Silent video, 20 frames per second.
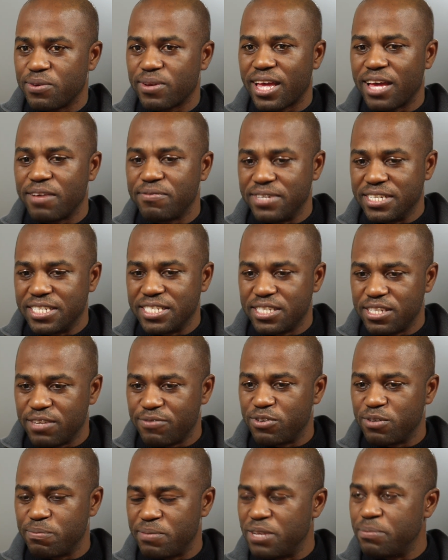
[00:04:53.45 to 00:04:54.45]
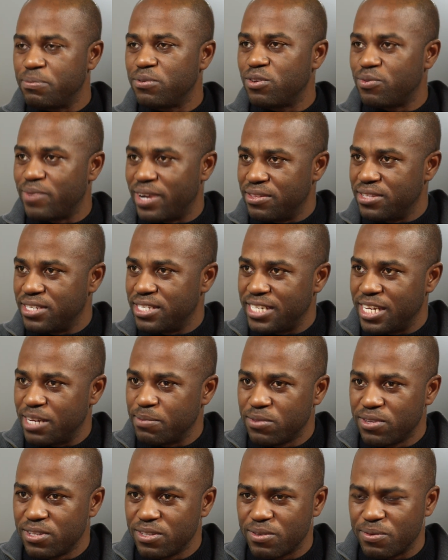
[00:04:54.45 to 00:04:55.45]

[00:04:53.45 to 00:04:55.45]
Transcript: having different people around the table.